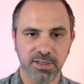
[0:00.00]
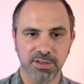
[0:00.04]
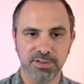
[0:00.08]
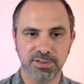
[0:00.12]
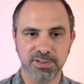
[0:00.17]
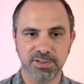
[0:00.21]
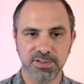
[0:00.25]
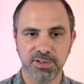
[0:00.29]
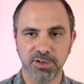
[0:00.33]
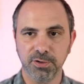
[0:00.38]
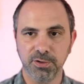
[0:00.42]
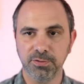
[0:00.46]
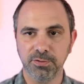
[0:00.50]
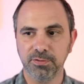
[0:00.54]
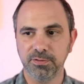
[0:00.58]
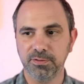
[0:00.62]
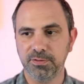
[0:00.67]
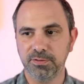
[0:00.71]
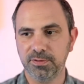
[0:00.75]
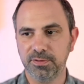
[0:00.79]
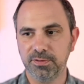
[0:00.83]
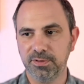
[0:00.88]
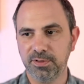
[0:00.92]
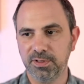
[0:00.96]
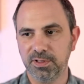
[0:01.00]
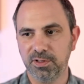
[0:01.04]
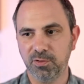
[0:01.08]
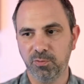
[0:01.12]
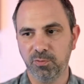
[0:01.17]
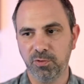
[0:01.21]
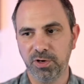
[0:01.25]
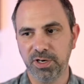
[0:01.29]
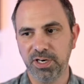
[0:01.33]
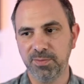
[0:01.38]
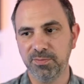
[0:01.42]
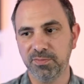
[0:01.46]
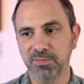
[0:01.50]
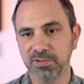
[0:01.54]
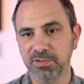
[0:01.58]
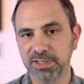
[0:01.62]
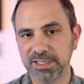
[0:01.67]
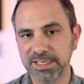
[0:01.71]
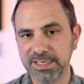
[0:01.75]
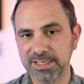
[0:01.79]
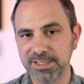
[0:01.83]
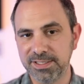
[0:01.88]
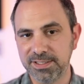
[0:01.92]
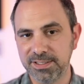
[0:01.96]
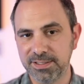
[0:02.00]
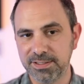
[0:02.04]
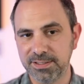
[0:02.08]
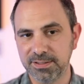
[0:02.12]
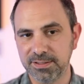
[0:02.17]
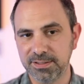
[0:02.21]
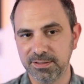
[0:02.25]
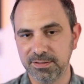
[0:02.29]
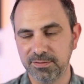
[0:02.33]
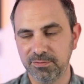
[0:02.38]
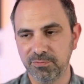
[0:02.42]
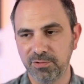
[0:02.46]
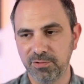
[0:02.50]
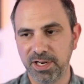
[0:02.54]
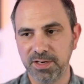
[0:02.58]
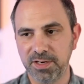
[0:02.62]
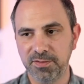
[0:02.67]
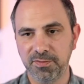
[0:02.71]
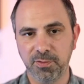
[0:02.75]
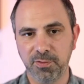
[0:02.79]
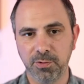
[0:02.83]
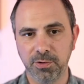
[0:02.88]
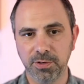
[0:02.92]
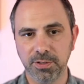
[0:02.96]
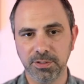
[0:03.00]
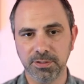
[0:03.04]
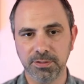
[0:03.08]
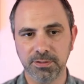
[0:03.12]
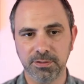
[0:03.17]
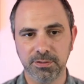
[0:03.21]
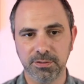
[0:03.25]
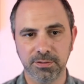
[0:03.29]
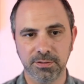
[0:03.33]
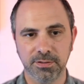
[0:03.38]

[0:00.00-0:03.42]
So the one I'm least ready for,